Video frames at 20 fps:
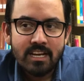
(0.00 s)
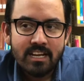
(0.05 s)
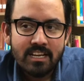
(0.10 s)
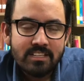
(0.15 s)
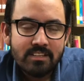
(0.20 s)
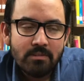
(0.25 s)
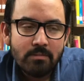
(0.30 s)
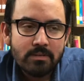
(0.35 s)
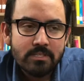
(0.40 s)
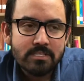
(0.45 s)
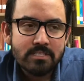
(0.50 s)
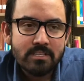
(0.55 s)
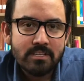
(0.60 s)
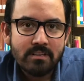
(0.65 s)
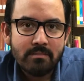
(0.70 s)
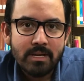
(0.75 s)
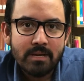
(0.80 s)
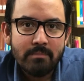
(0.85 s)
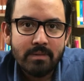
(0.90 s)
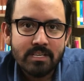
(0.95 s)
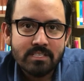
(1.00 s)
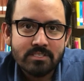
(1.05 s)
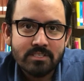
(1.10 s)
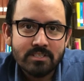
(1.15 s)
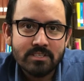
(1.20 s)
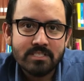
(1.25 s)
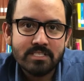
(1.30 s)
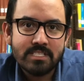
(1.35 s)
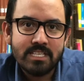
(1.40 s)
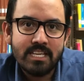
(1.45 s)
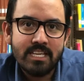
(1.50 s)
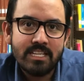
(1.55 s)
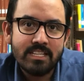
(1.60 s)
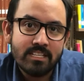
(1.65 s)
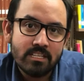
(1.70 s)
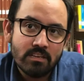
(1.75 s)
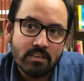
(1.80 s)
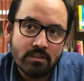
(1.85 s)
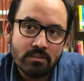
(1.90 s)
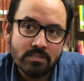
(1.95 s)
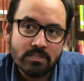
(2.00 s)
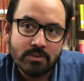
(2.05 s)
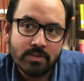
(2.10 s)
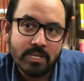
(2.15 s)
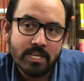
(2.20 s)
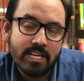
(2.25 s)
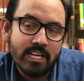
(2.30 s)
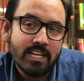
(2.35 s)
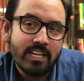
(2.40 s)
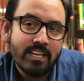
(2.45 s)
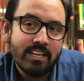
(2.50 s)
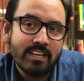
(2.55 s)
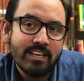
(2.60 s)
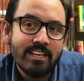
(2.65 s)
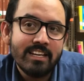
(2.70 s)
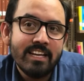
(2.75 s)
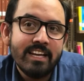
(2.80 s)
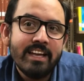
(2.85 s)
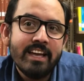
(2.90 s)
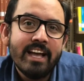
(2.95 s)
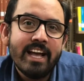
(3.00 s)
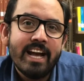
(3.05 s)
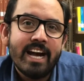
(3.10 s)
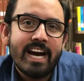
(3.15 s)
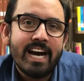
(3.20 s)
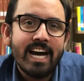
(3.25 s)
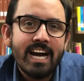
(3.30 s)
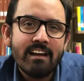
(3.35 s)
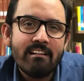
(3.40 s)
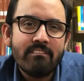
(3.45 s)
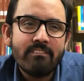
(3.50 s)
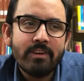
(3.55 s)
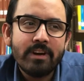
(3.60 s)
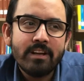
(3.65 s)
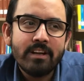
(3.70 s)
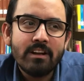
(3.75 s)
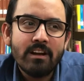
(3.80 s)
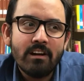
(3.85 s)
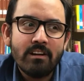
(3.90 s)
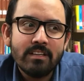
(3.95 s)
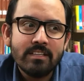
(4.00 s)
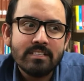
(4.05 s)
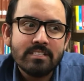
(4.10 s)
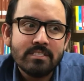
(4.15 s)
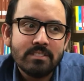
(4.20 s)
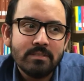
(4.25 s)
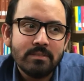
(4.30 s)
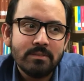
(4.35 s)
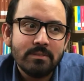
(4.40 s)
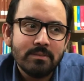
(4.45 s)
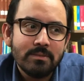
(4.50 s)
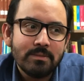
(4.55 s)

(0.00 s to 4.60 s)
I didn't want to study my master's in the country, and I had already gone to